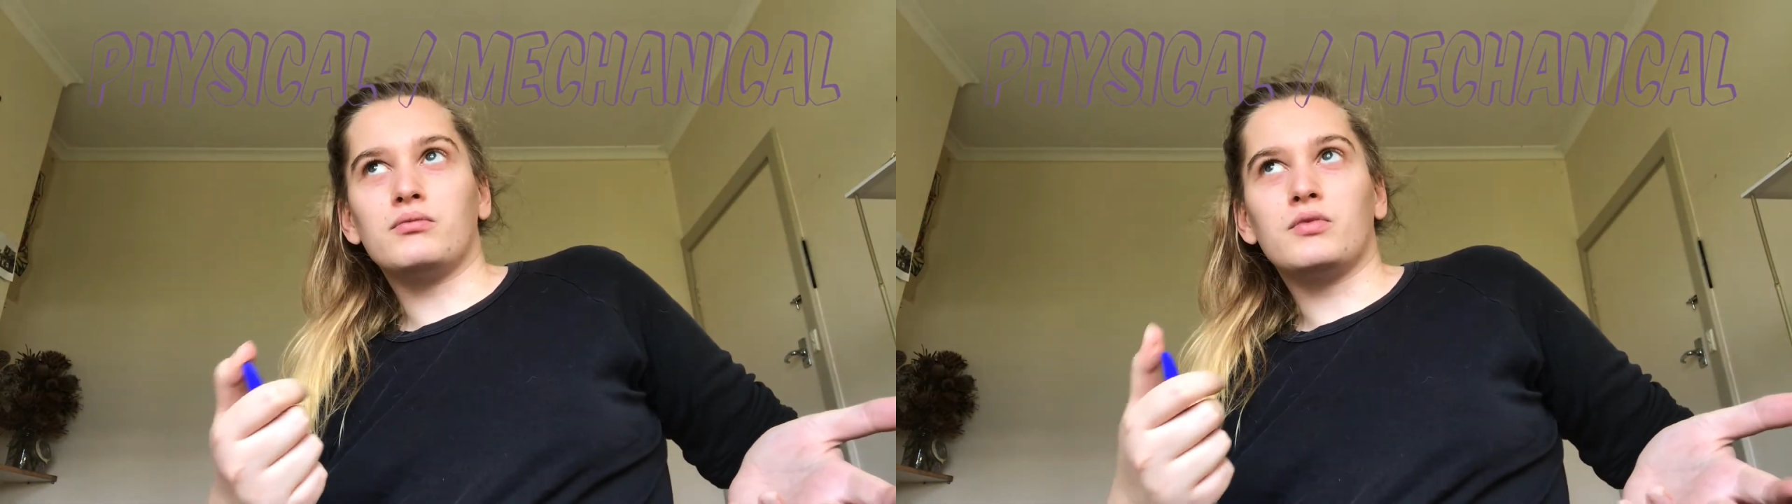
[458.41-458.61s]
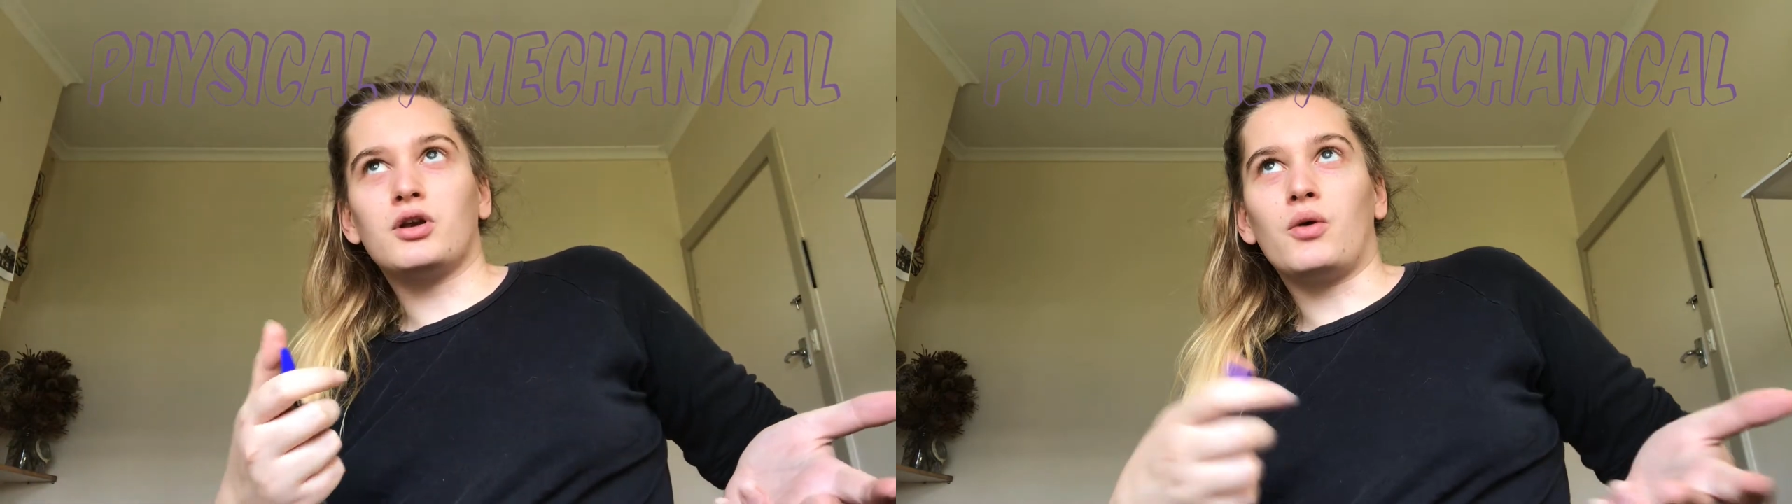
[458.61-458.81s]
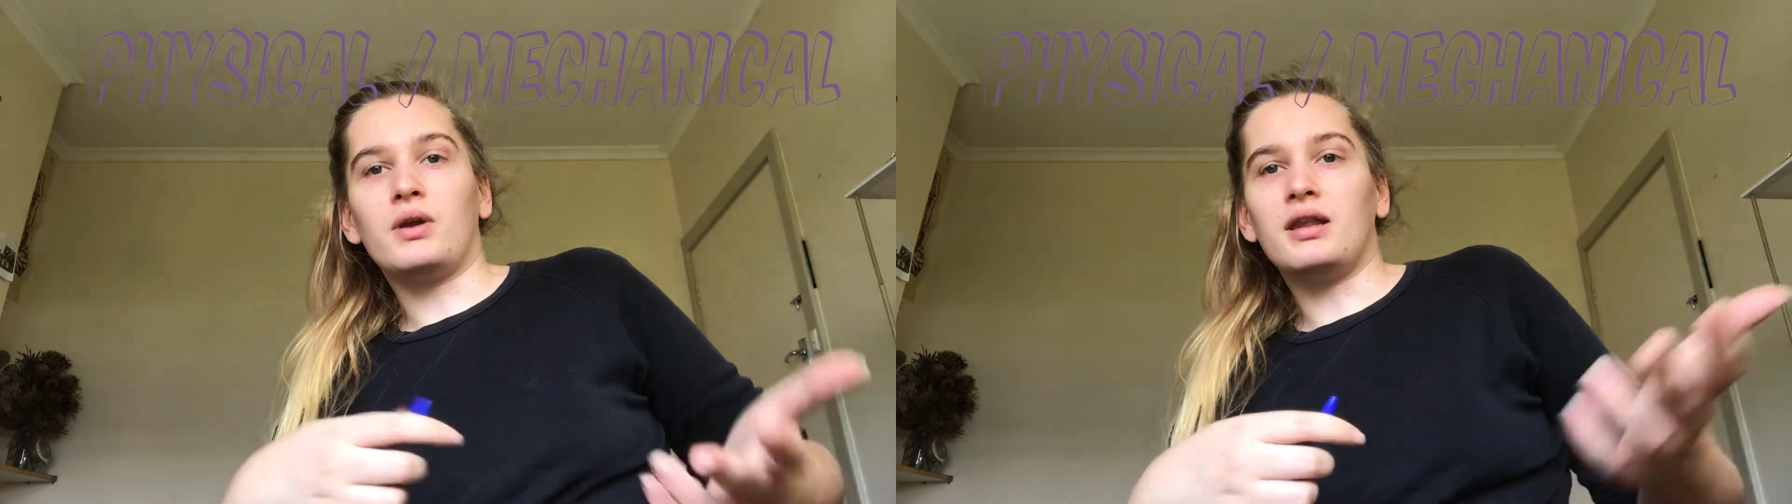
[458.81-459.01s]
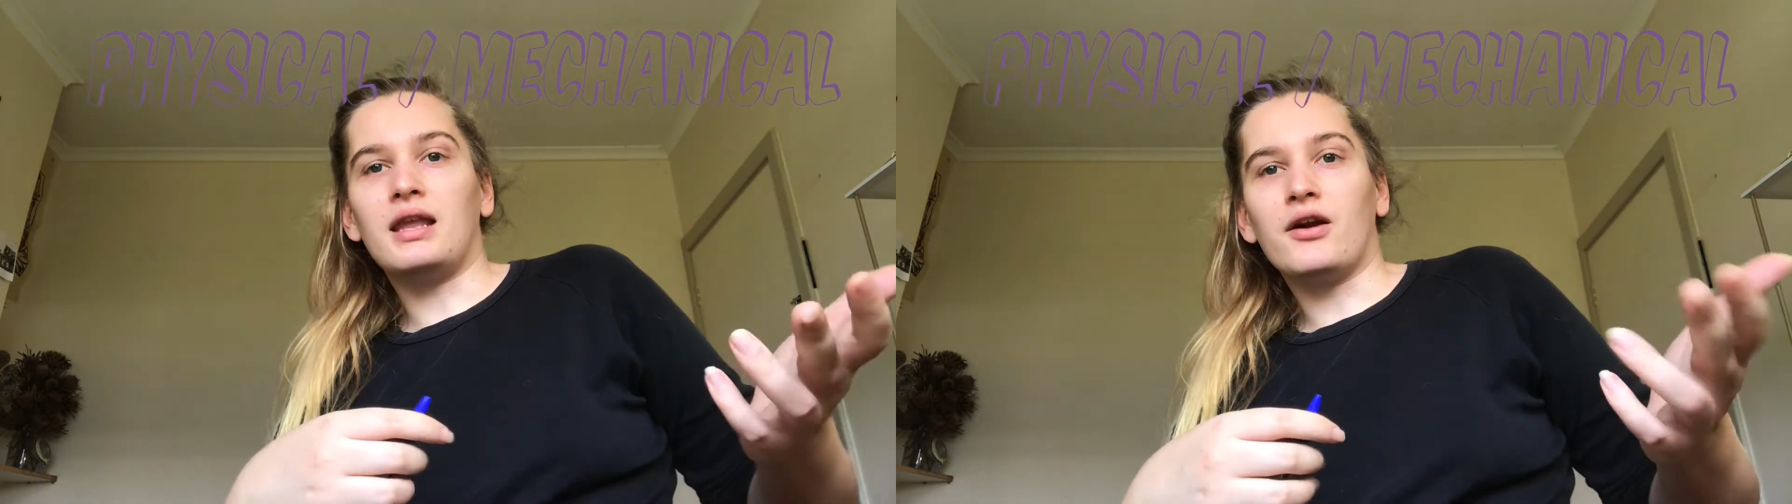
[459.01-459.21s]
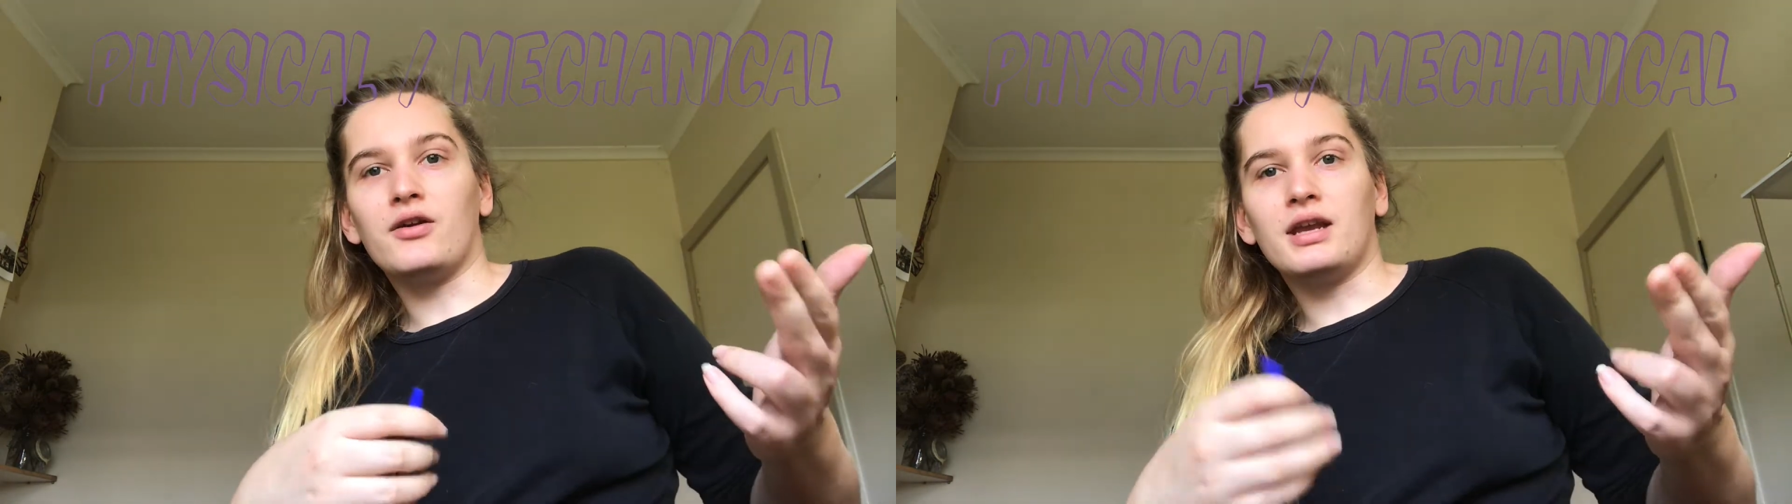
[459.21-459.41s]
going in
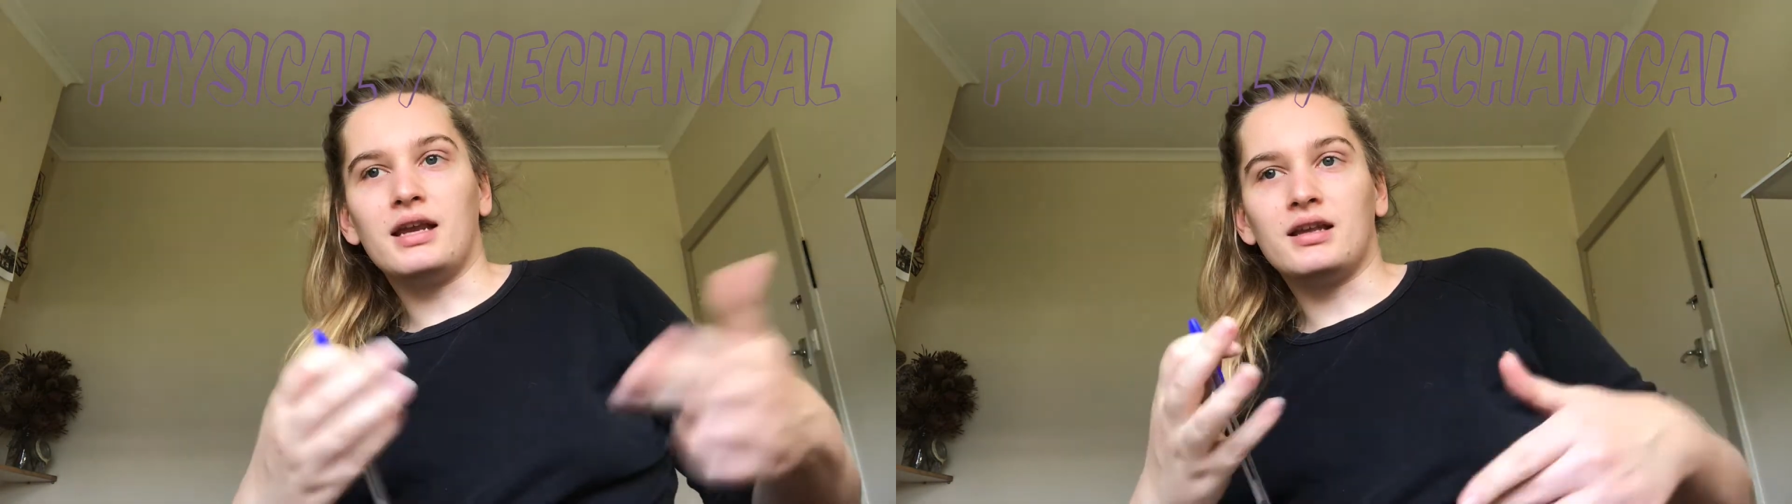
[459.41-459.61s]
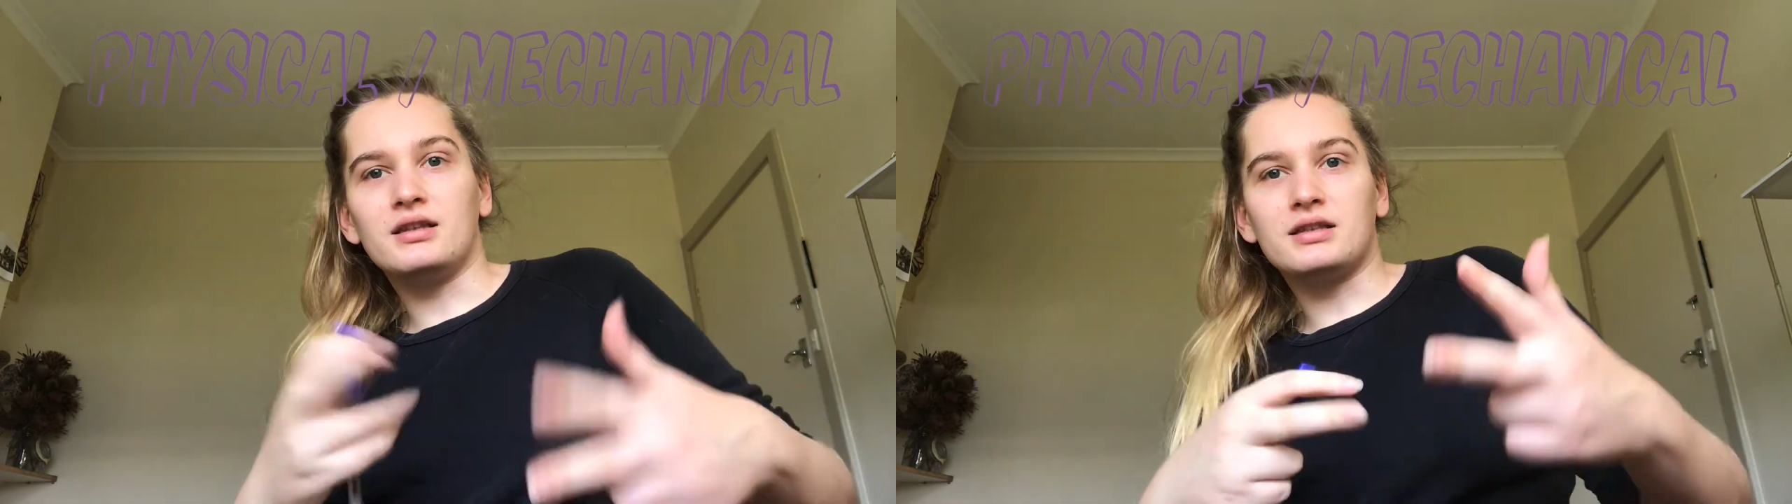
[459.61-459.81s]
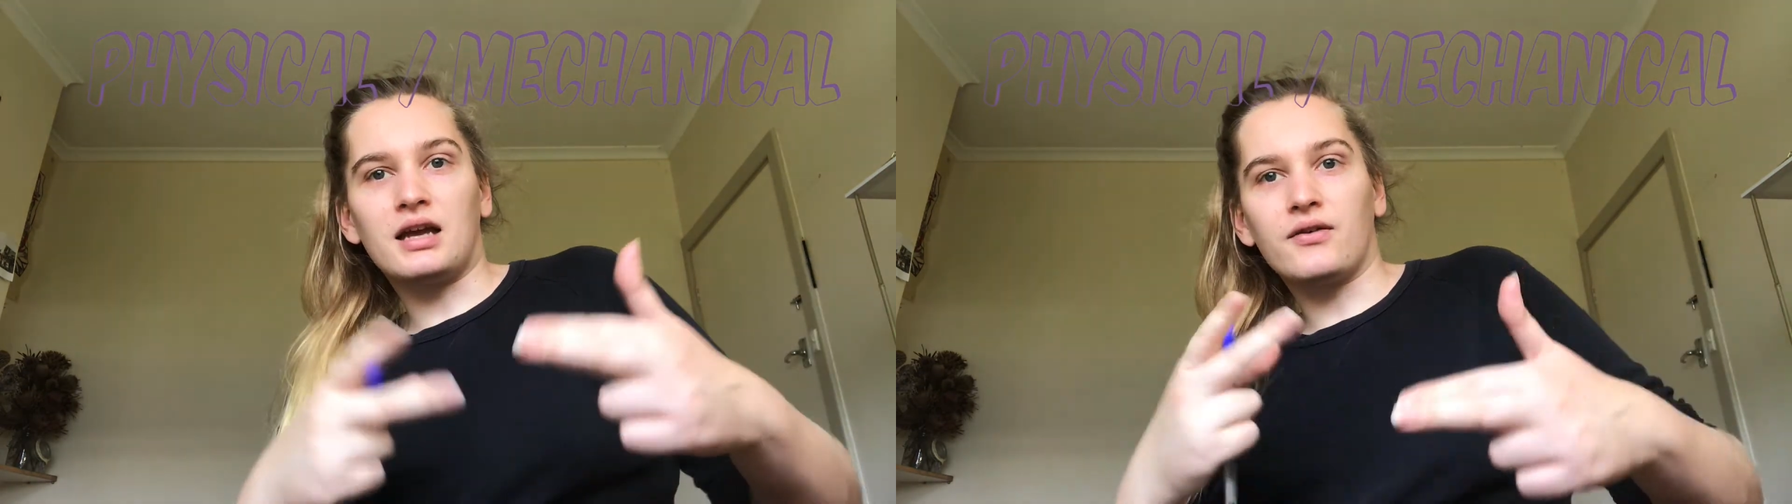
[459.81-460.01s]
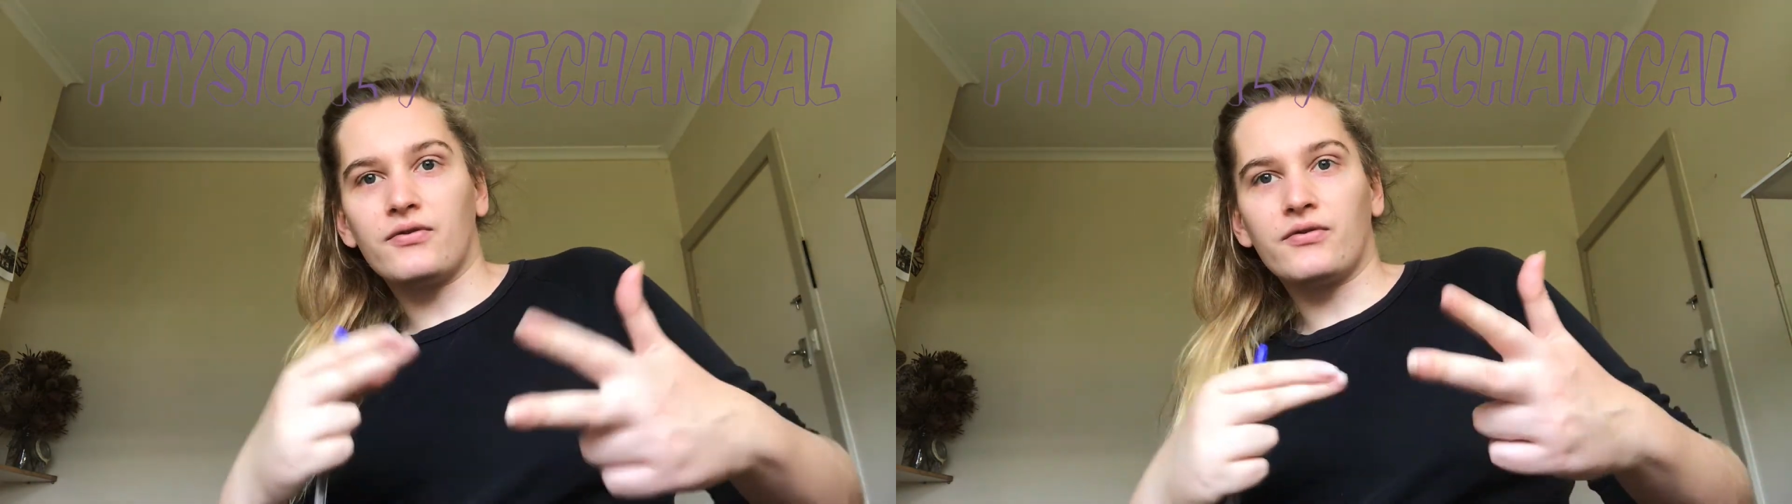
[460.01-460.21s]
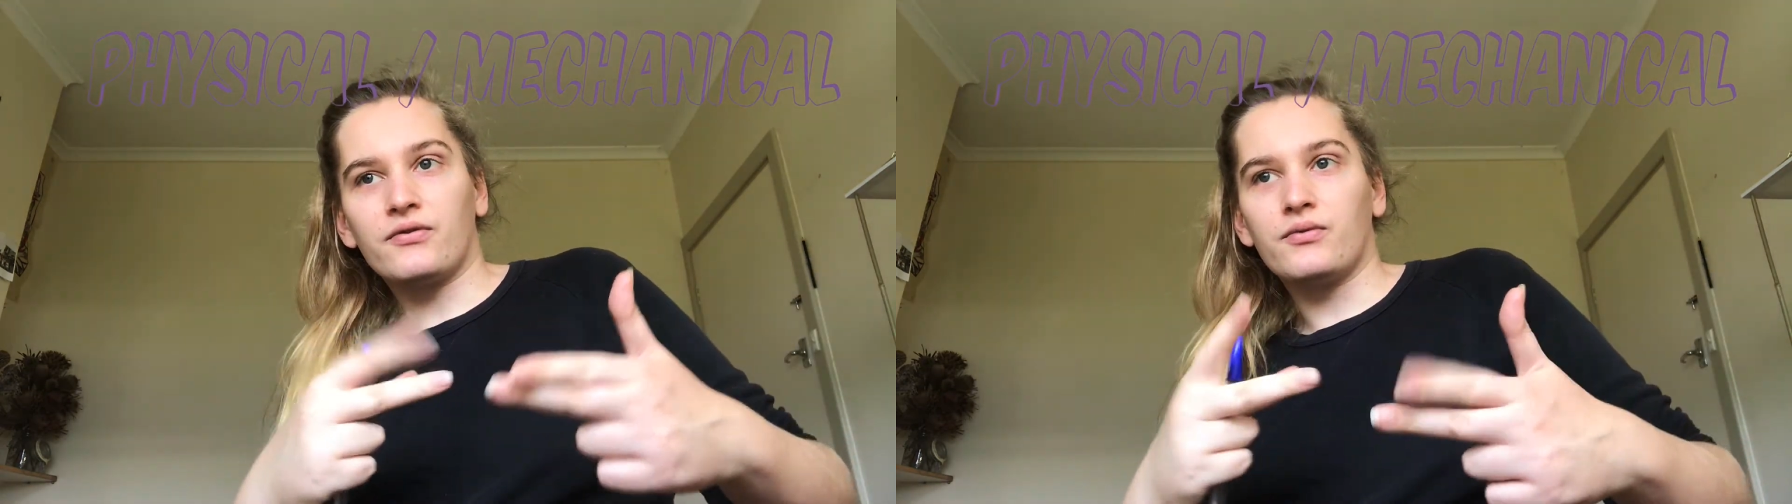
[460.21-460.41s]
there and killing stuff.